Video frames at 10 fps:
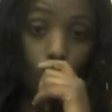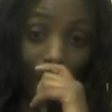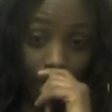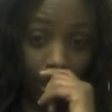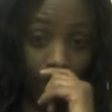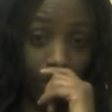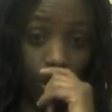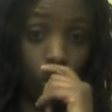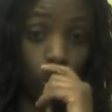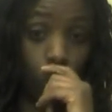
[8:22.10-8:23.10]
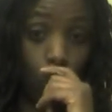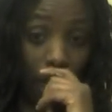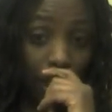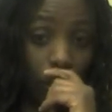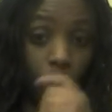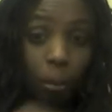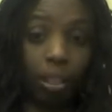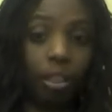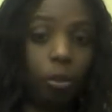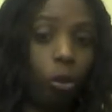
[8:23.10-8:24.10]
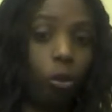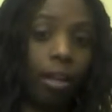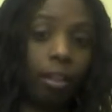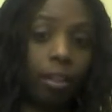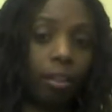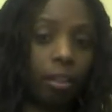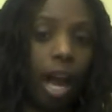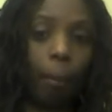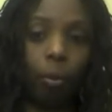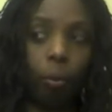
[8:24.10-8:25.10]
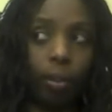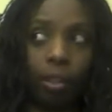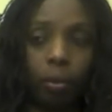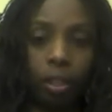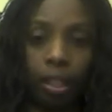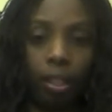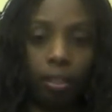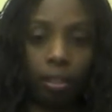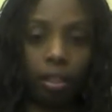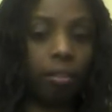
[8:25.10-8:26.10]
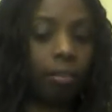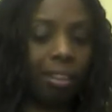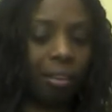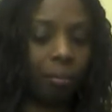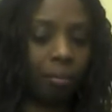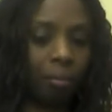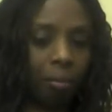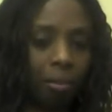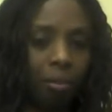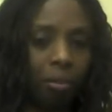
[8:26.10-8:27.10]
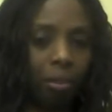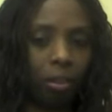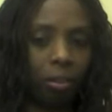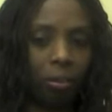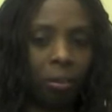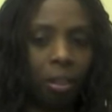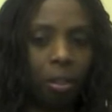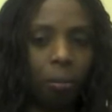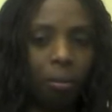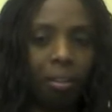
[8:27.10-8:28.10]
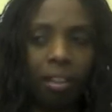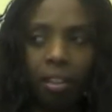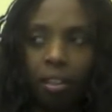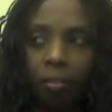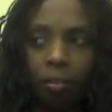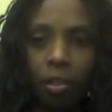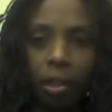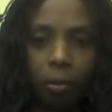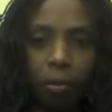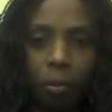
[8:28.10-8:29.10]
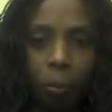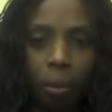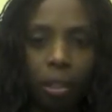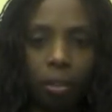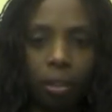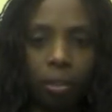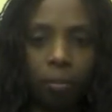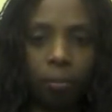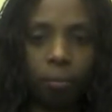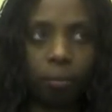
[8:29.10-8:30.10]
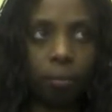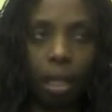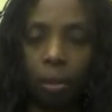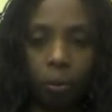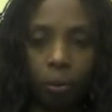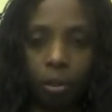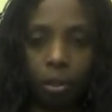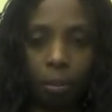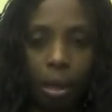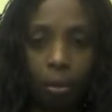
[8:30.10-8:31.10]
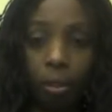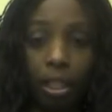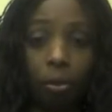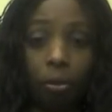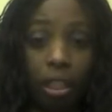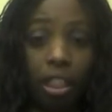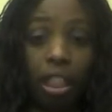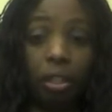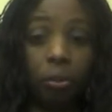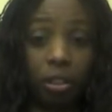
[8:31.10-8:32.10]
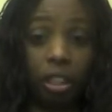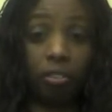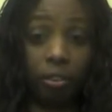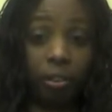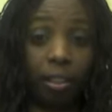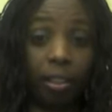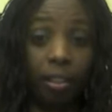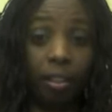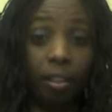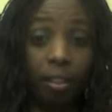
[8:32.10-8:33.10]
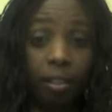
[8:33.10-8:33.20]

watch videos way too much and you're trying to copy what you see and stuff. Like, no. But then in the video, I don't know what else. I don't know the song, but I know he ain't no tough cookie.